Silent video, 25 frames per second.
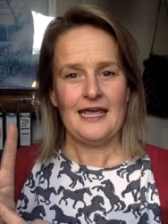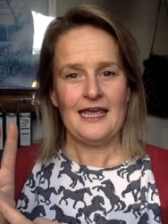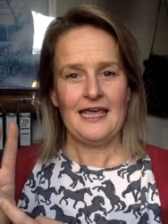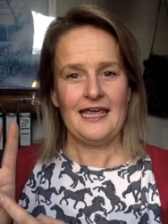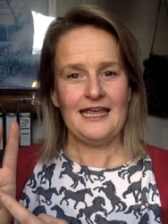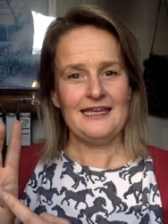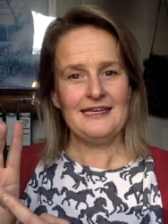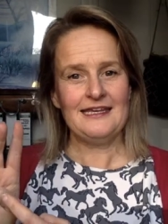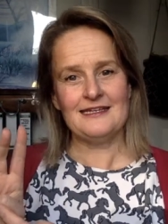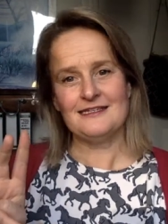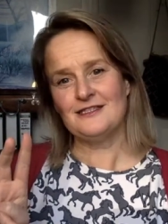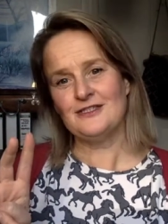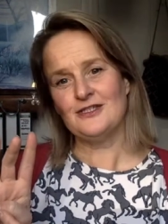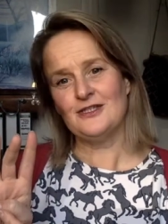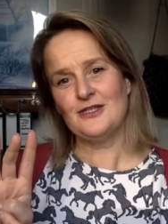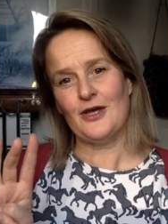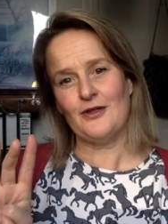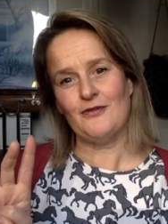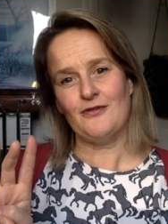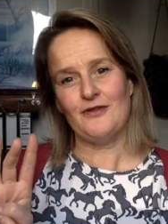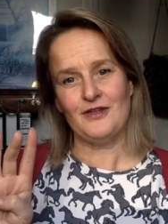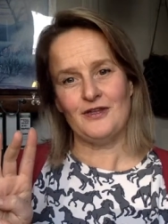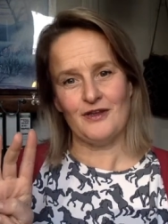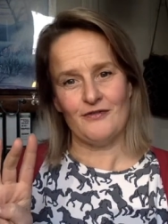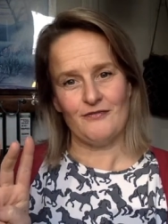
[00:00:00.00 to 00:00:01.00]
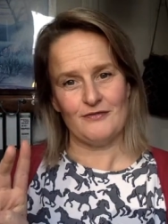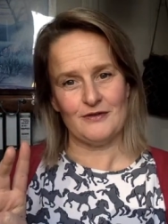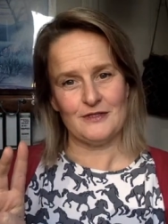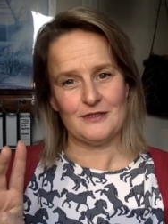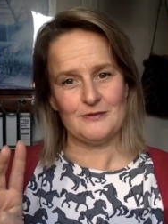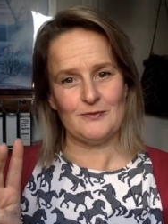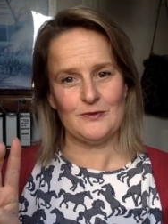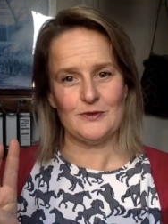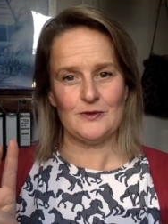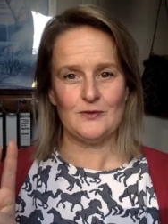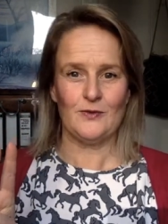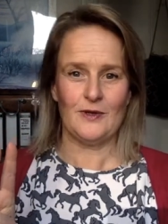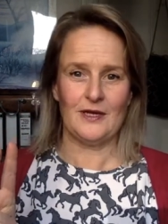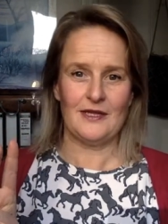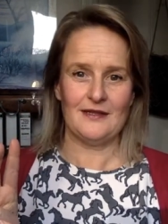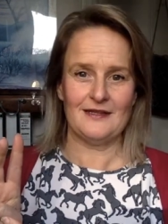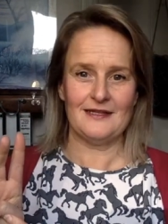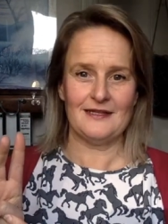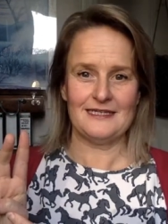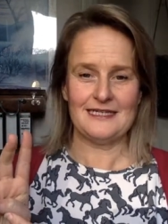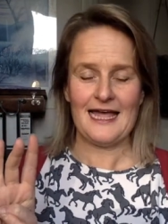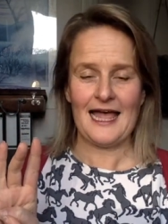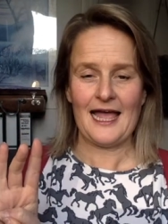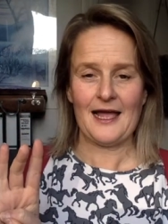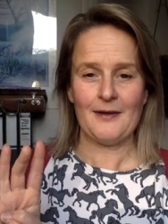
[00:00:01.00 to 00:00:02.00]
It doesn't know the difference between an
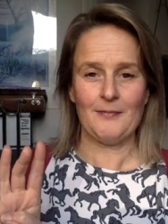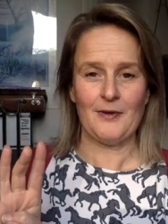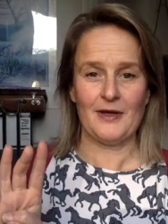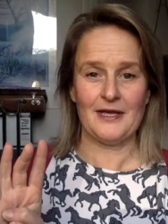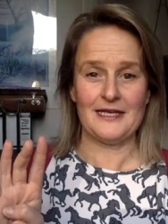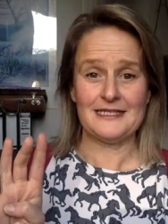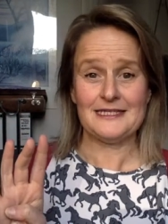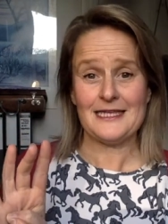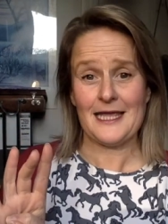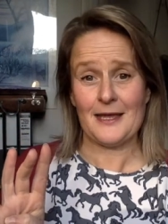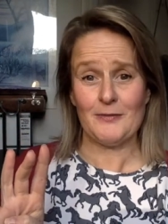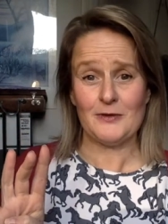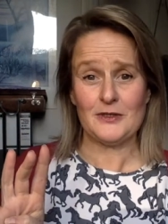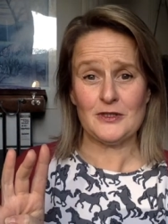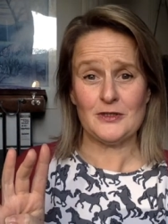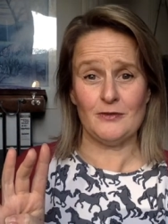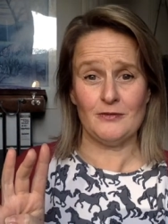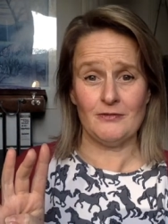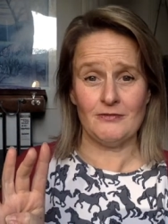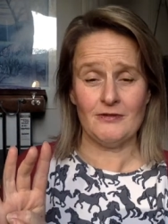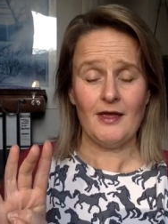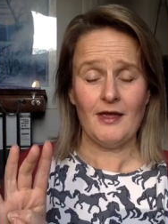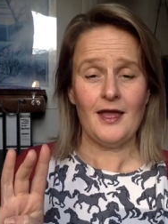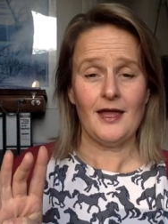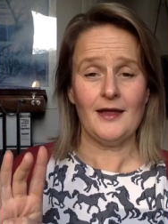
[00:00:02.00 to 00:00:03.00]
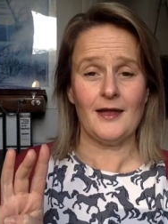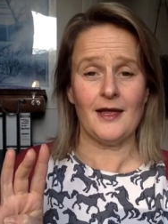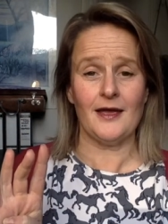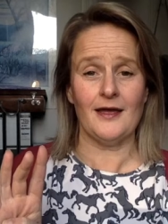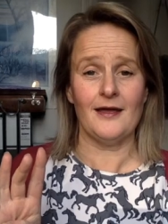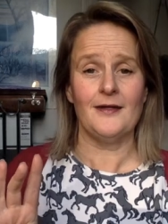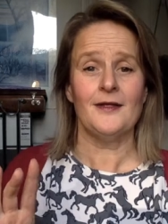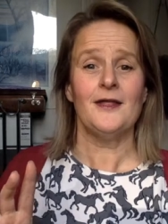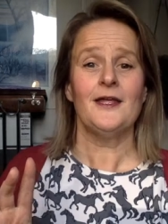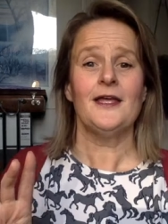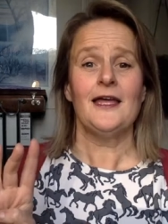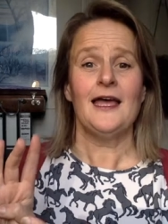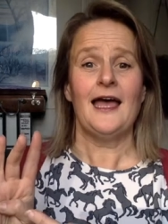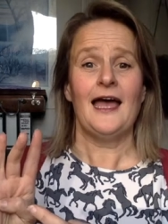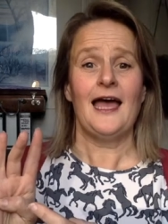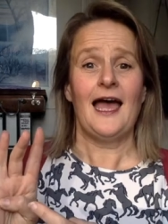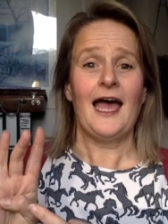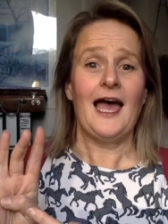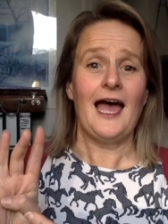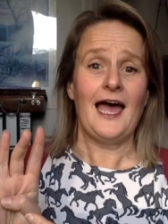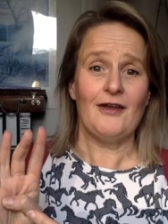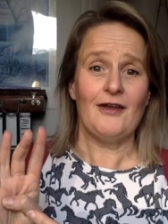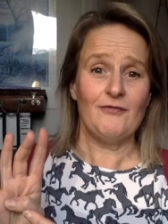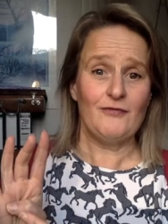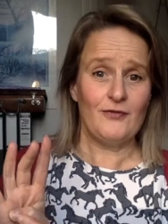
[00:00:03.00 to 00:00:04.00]
attack by a saber-toothed tiger
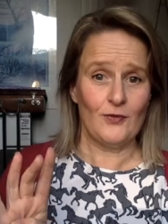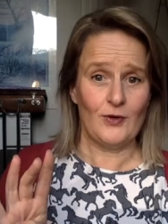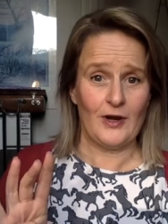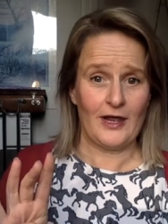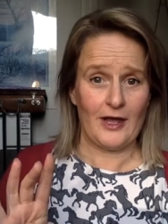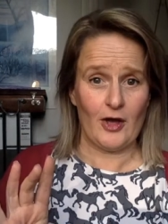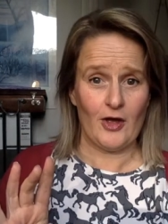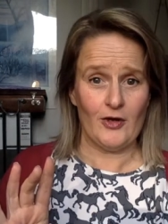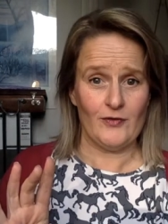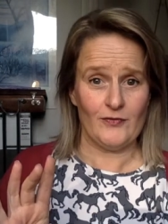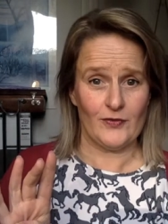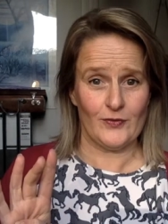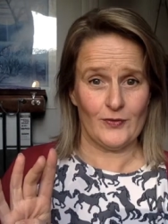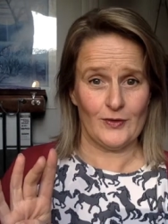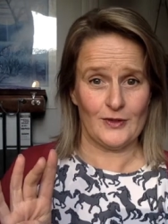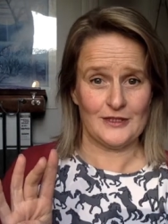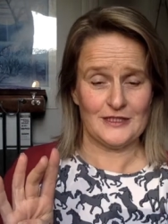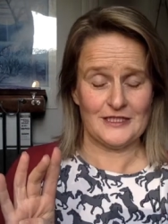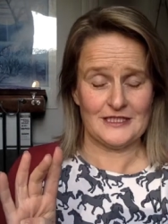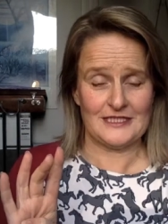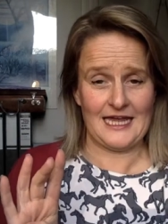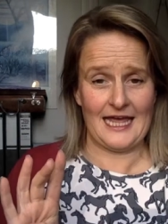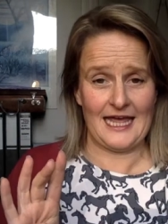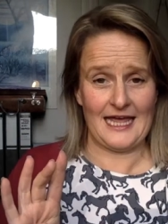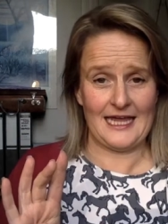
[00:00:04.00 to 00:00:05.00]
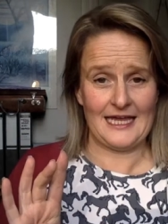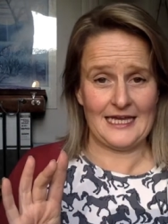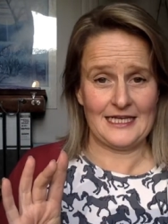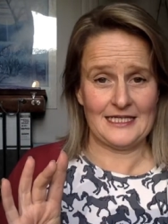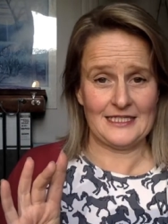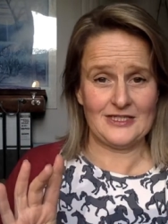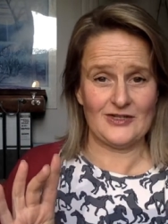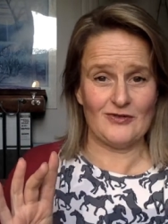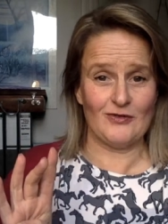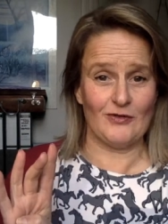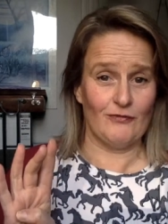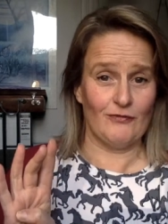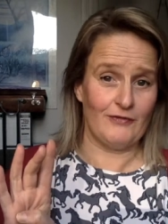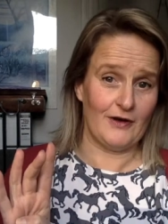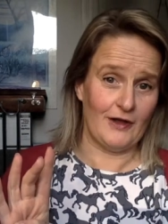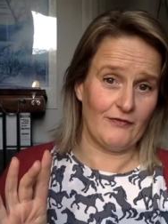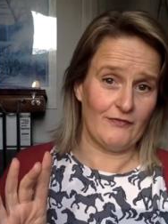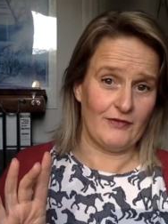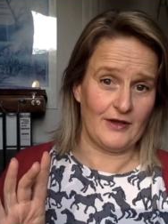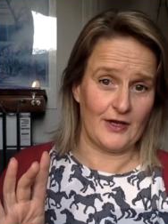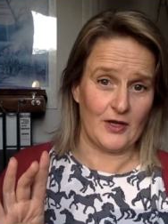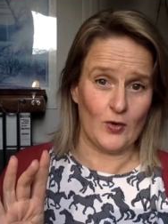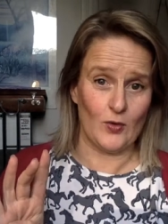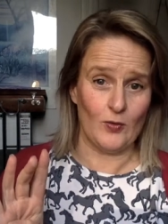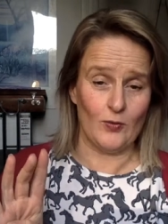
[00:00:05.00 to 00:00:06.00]
and falling over on stage or
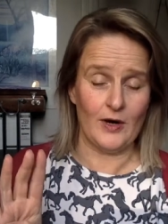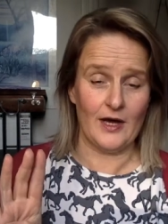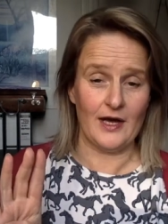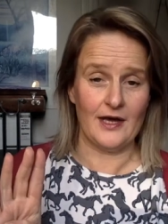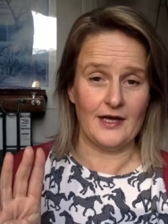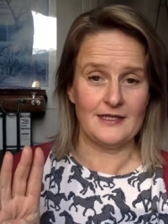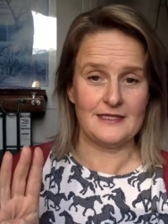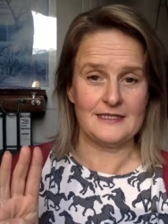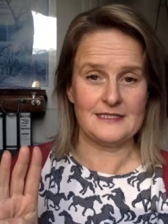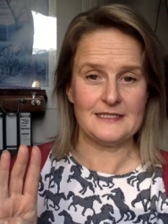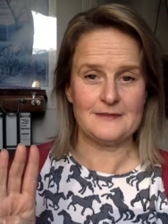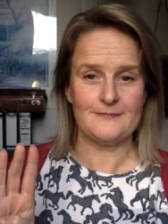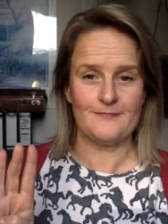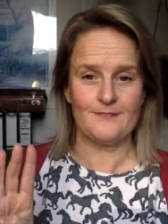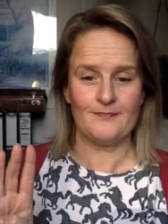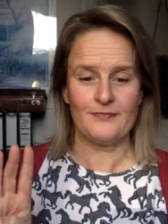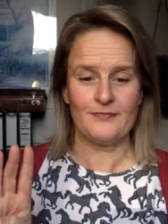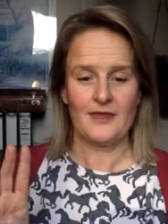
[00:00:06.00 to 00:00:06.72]
fluffing your words.